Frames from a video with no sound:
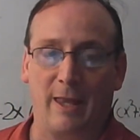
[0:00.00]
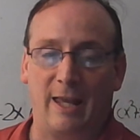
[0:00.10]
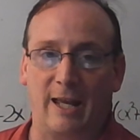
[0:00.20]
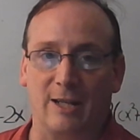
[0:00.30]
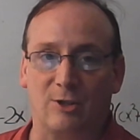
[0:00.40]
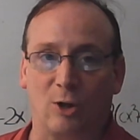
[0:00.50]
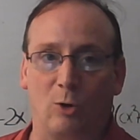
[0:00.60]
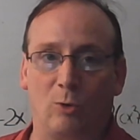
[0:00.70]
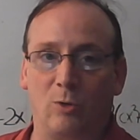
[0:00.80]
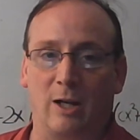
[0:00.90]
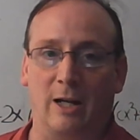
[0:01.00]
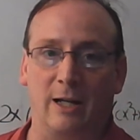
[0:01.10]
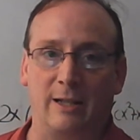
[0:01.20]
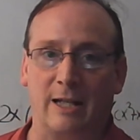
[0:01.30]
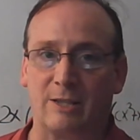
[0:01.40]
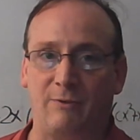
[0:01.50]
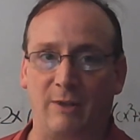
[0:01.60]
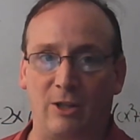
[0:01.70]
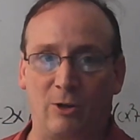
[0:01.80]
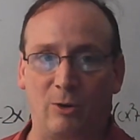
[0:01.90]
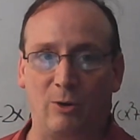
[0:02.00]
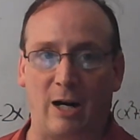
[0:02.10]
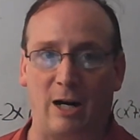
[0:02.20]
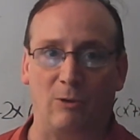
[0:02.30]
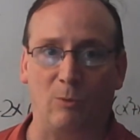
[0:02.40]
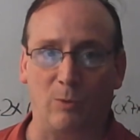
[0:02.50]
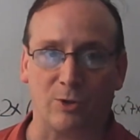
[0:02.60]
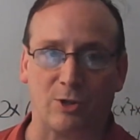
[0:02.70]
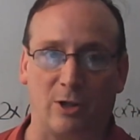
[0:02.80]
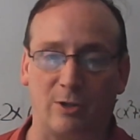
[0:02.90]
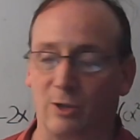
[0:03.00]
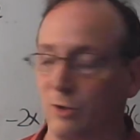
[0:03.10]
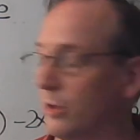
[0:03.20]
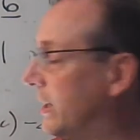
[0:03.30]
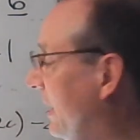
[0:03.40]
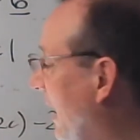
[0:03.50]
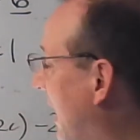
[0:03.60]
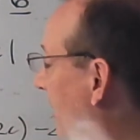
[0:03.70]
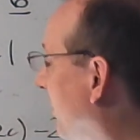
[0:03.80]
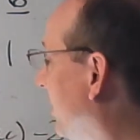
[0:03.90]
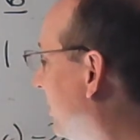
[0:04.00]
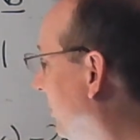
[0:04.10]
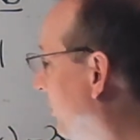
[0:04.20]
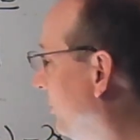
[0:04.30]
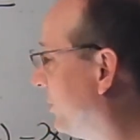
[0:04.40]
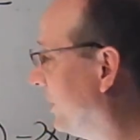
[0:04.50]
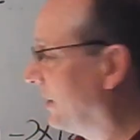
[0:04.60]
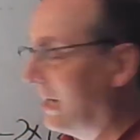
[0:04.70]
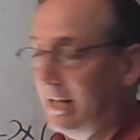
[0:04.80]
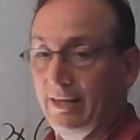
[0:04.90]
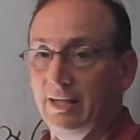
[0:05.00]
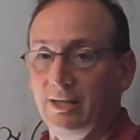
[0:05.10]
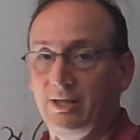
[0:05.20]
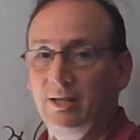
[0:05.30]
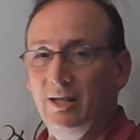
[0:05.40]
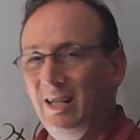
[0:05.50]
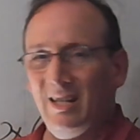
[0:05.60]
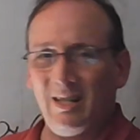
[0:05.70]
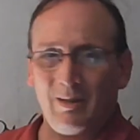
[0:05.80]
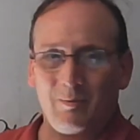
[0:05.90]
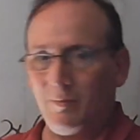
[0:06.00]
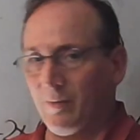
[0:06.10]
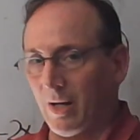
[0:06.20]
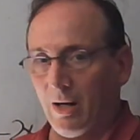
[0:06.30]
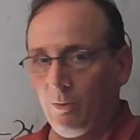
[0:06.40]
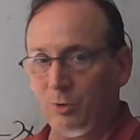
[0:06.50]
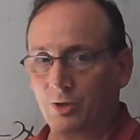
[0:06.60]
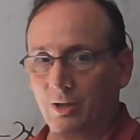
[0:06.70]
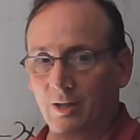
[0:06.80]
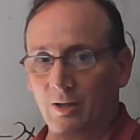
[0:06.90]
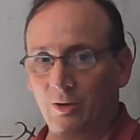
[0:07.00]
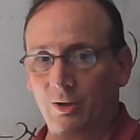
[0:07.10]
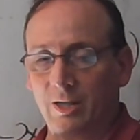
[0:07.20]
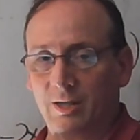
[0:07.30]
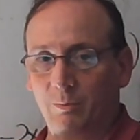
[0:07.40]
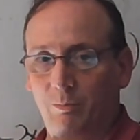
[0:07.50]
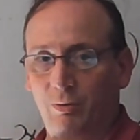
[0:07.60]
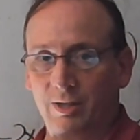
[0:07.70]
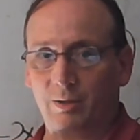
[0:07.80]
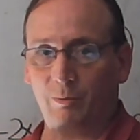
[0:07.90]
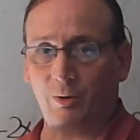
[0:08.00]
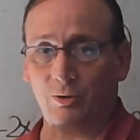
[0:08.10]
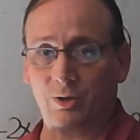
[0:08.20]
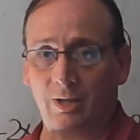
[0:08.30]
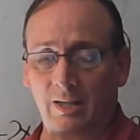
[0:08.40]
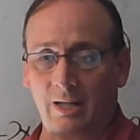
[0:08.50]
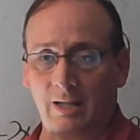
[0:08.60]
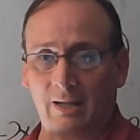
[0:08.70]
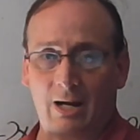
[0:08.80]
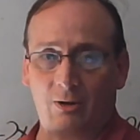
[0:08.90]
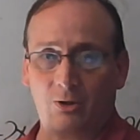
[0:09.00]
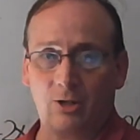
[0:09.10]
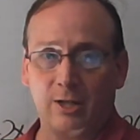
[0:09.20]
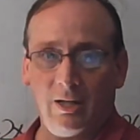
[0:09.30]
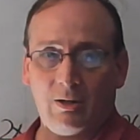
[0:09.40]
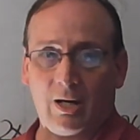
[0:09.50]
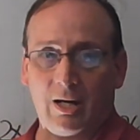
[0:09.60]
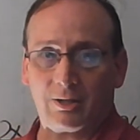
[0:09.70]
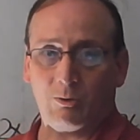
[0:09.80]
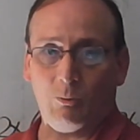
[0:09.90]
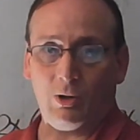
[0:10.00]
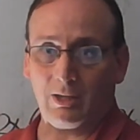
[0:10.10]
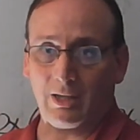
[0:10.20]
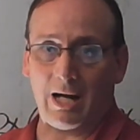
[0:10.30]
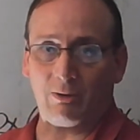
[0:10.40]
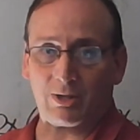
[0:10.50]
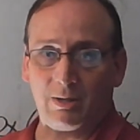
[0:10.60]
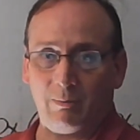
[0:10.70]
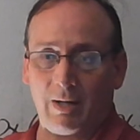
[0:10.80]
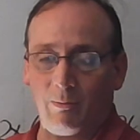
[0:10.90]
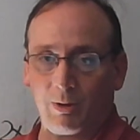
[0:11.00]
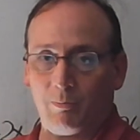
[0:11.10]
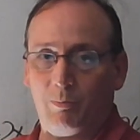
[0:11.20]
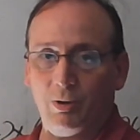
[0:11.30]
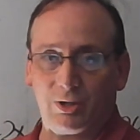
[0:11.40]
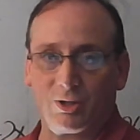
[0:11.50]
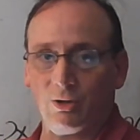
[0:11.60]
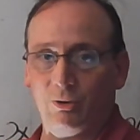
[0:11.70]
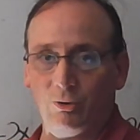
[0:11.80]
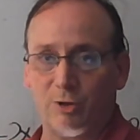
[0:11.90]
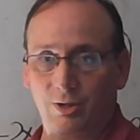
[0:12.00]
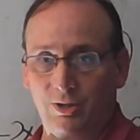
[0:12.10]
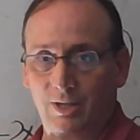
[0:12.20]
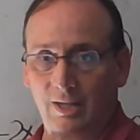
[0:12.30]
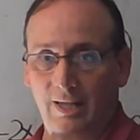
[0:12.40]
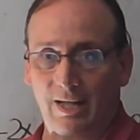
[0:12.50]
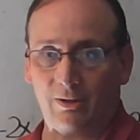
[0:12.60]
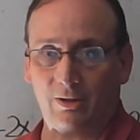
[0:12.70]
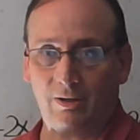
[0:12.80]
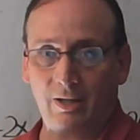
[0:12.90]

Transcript: And so in the next video, we'll start to look at how a solution like this, we'll look at some principles that will allow us to be able to put solutions together